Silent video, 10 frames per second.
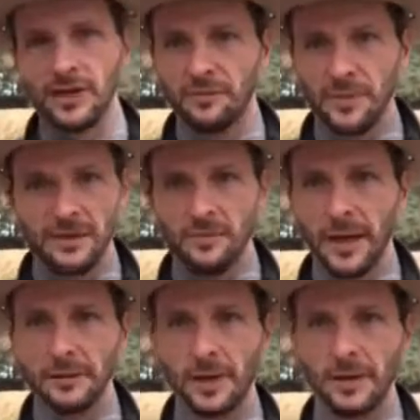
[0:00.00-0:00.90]
of me
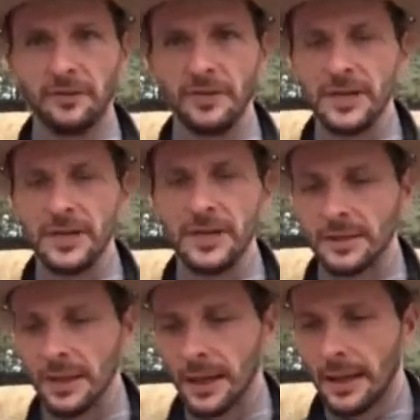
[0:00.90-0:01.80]
by feet,
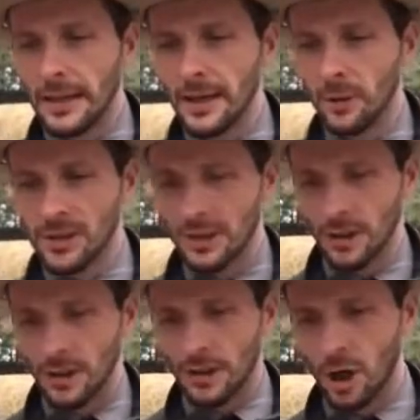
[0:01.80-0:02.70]
there was
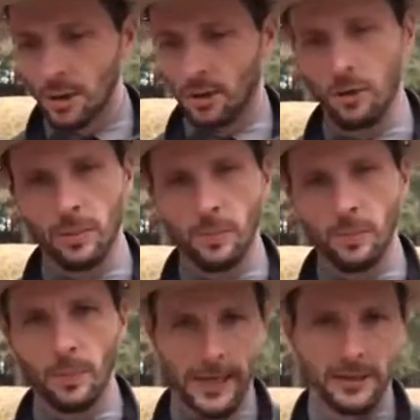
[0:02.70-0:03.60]
a charcoal
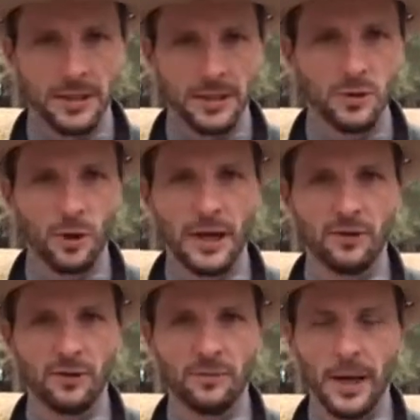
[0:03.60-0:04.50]
pit. This is where they would
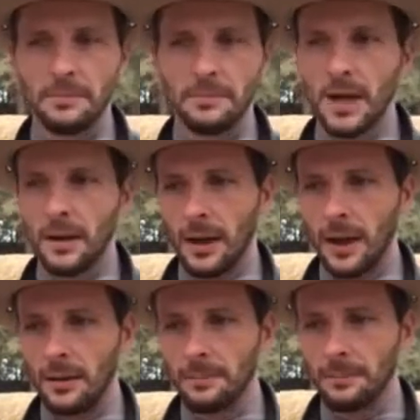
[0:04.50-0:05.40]
have been
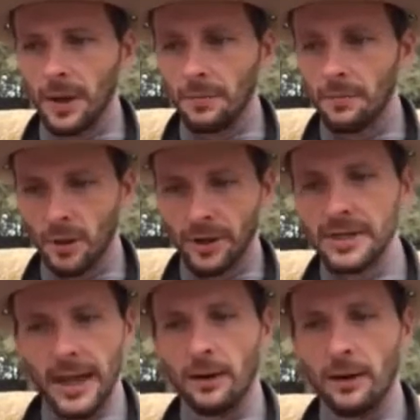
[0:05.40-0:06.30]
burning
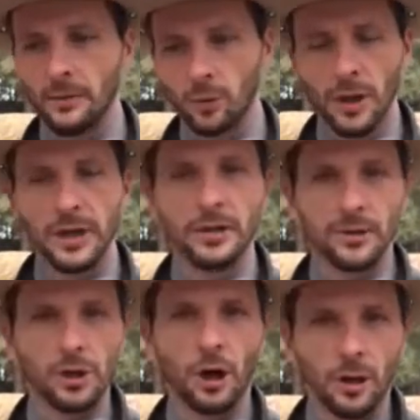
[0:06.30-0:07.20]
down wood into
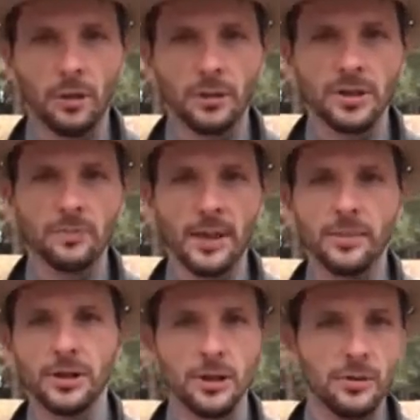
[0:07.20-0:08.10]
charcoal to be
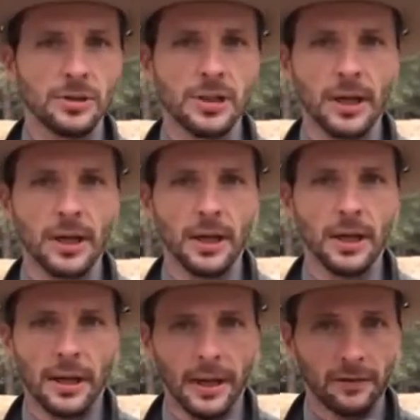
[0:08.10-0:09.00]
able to use
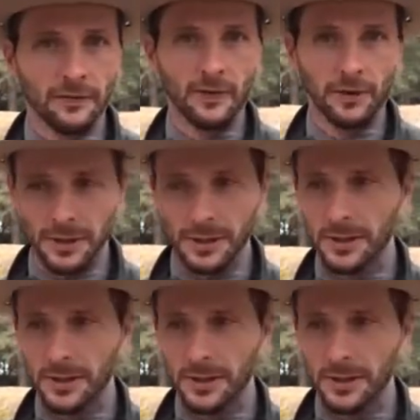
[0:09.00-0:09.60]
in a furnace.